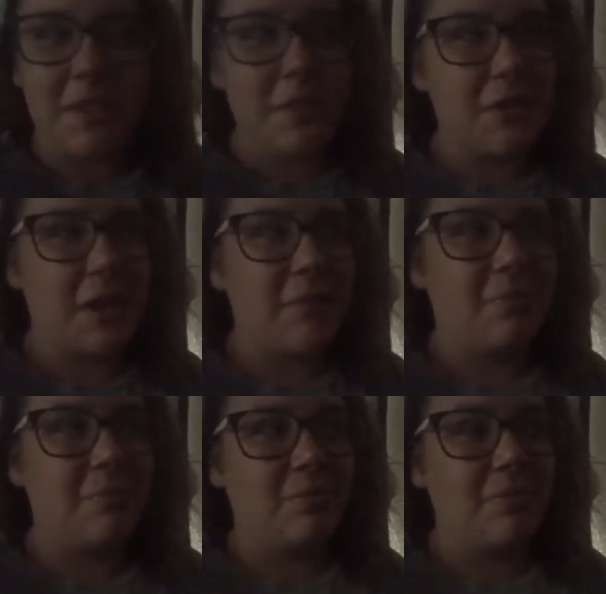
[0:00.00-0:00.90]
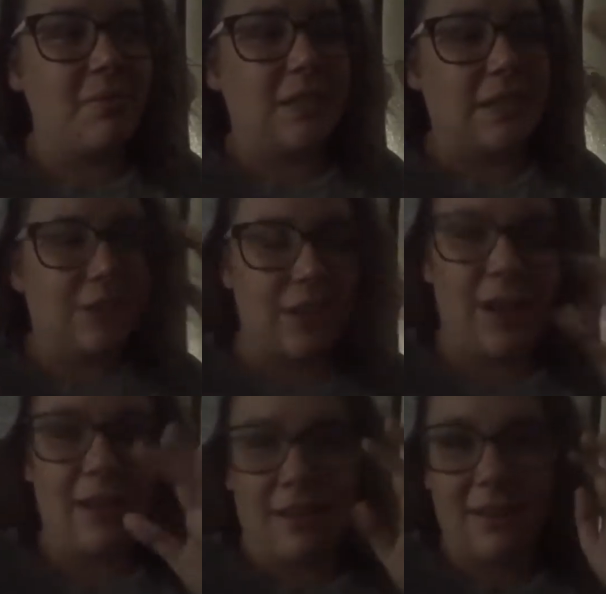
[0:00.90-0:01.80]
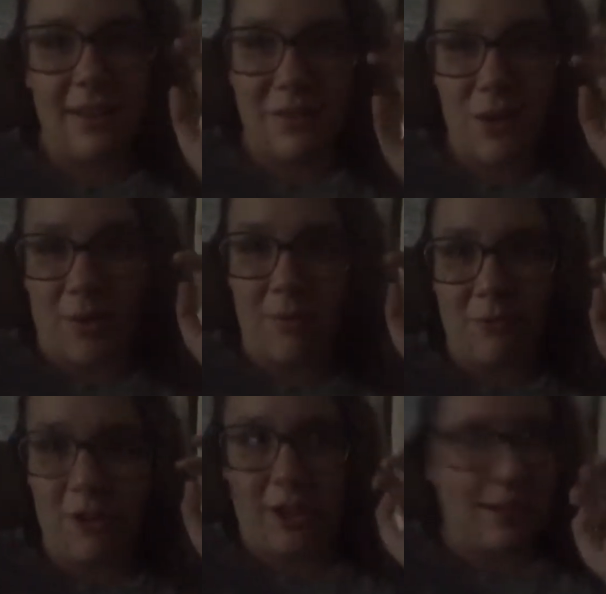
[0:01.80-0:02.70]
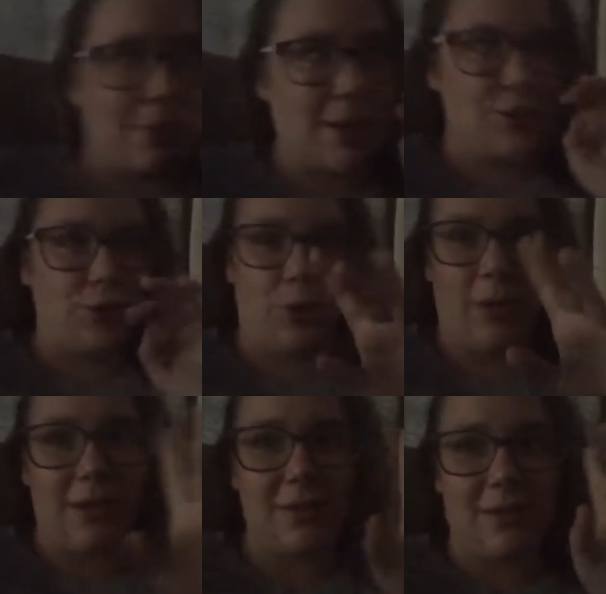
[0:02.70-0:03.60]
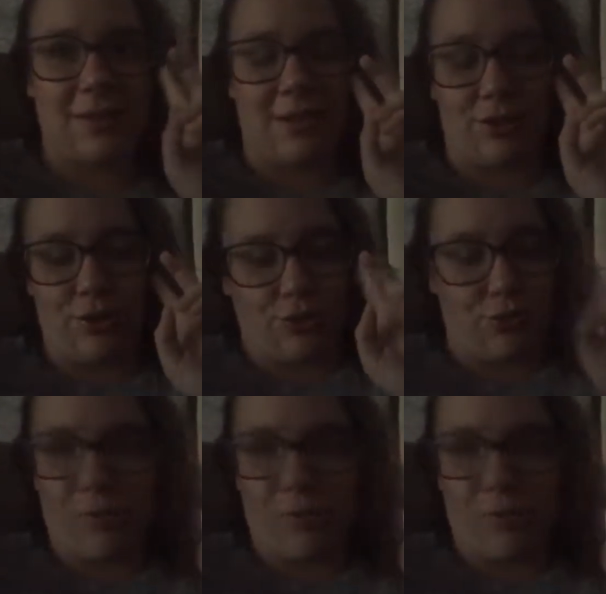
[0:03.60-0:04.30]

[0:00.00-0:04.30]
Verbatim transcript: single time she gets home for like the past two weeks, it has just